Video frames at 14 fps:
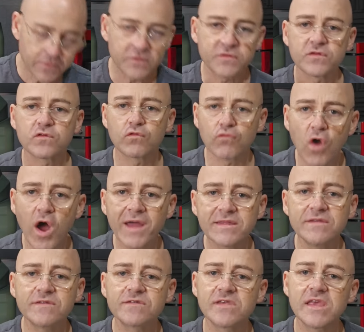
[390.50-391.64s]
The
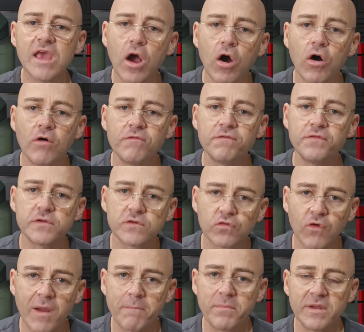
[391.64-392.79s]
stridency of the
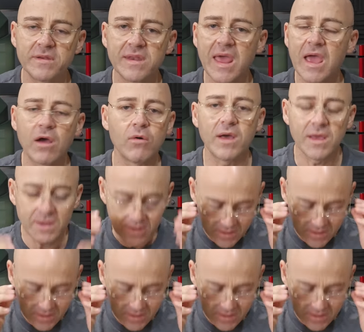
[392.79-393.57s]
trumpet. Now